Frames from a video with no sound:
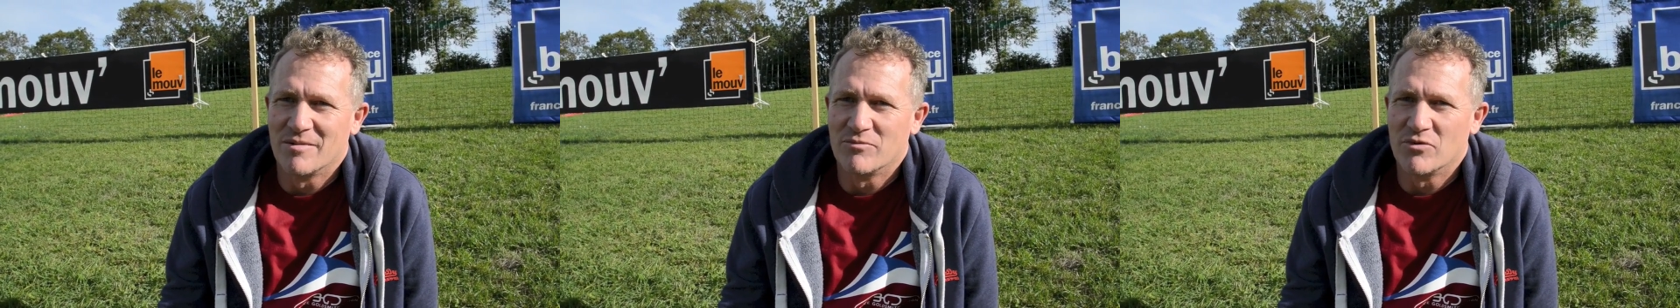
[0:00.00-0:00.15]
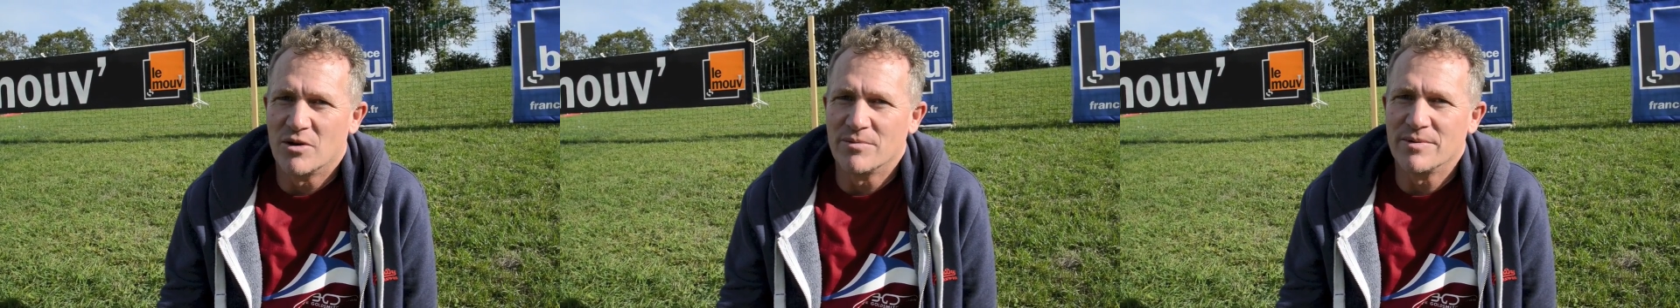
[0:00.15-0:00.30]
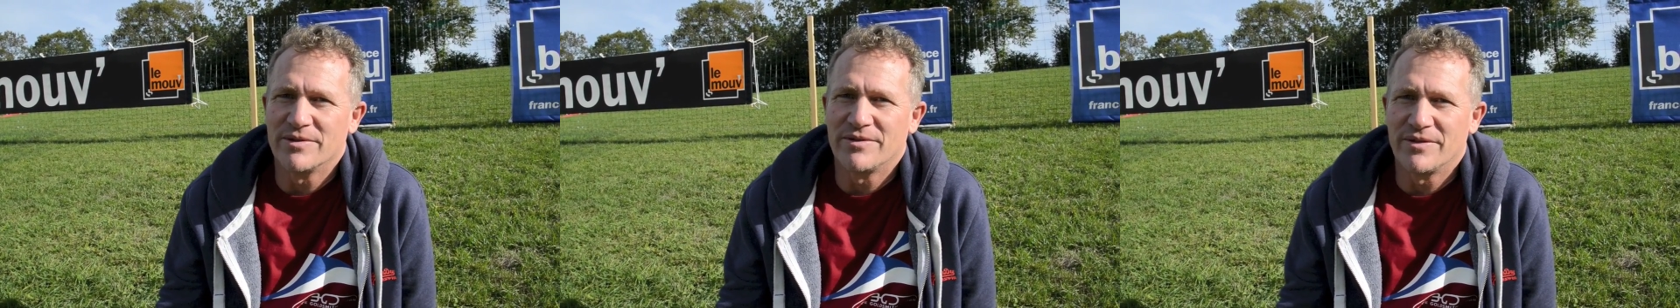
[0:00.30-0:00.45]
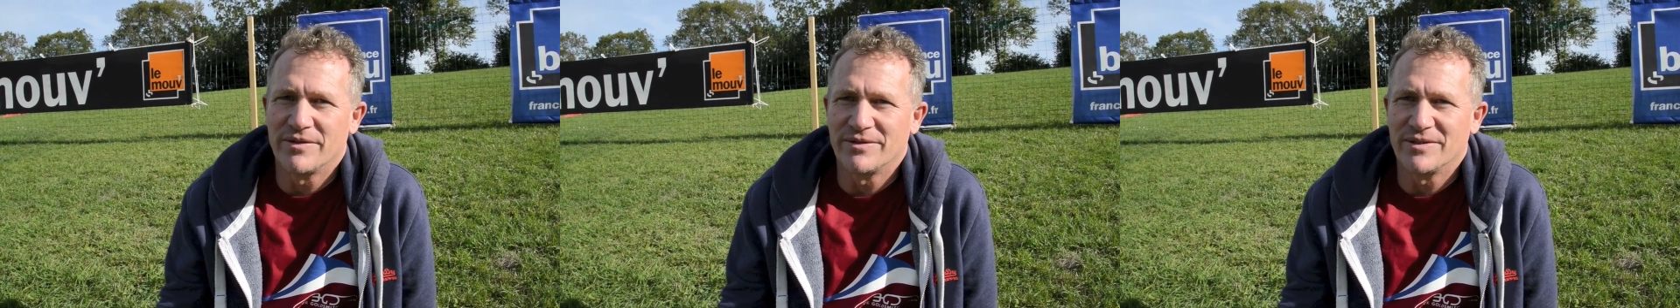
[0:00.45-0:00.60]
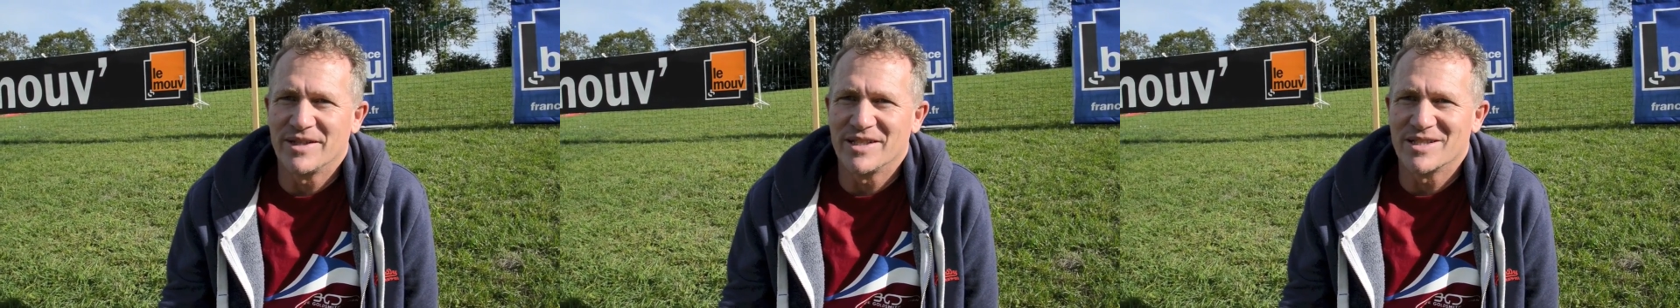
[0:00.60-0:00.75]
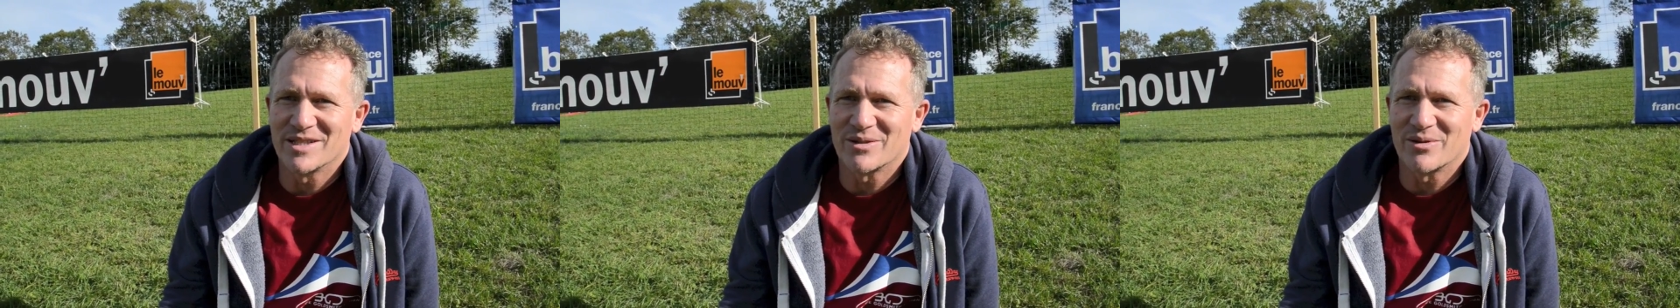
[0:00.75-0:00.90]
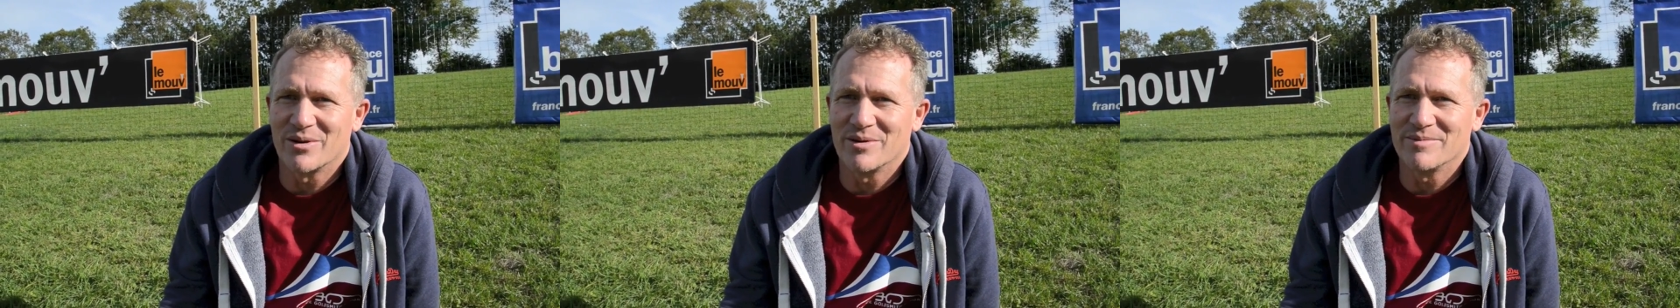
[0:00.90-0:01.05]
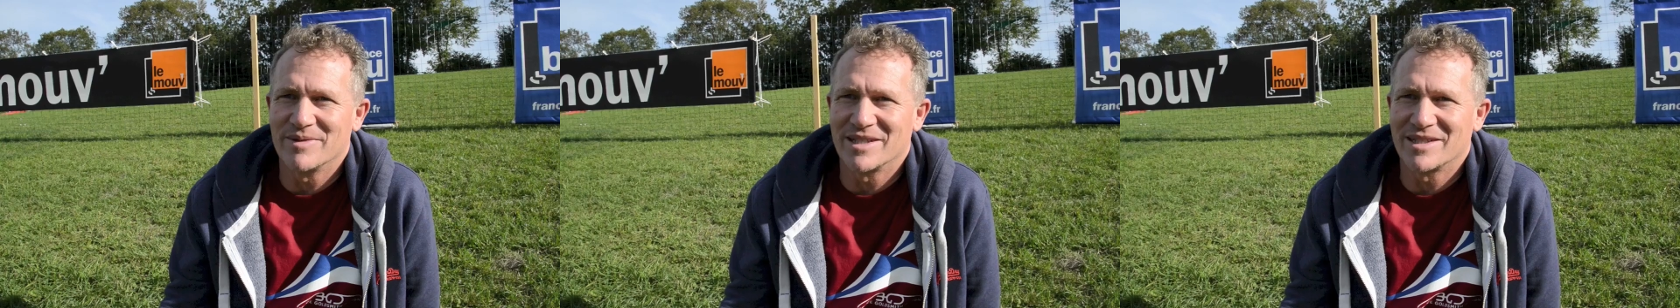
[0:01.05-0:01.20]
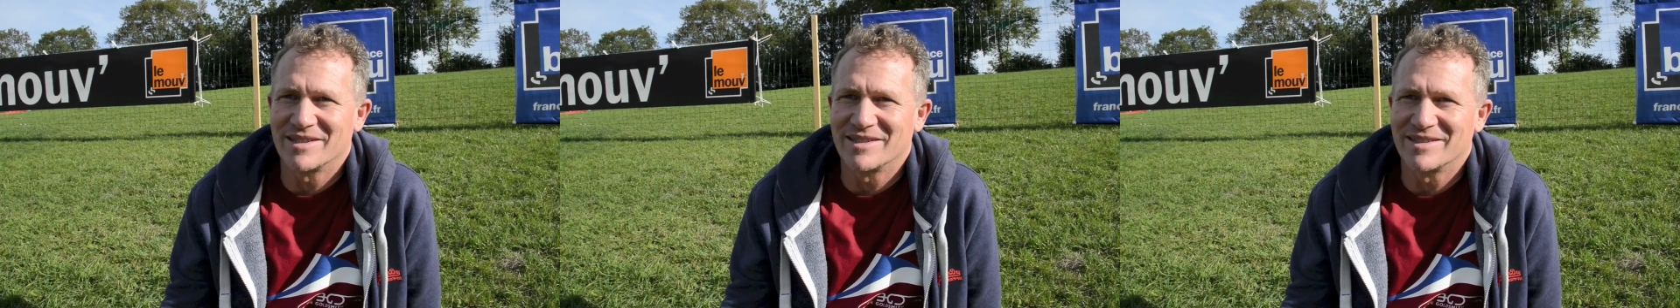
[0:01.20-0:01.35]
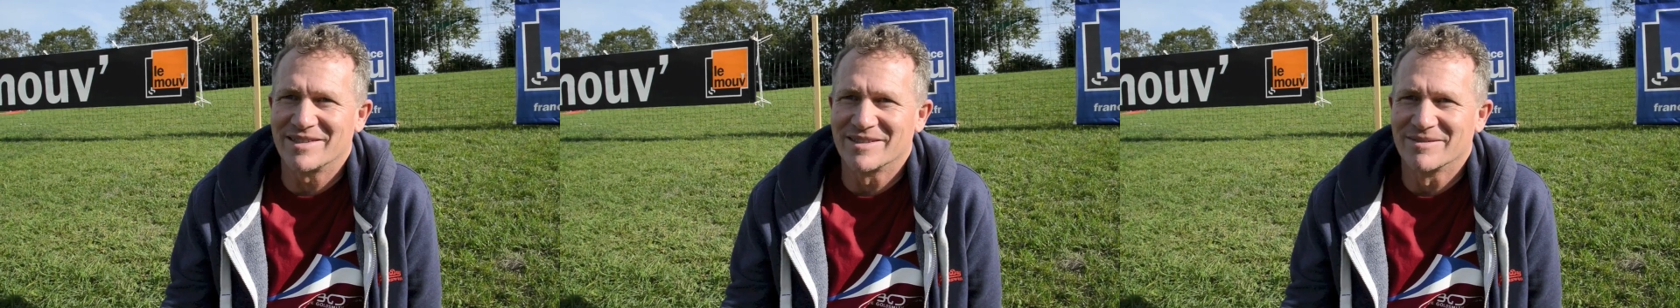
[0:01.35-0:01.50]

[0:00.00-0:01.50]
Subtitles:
Probably 15 square meters.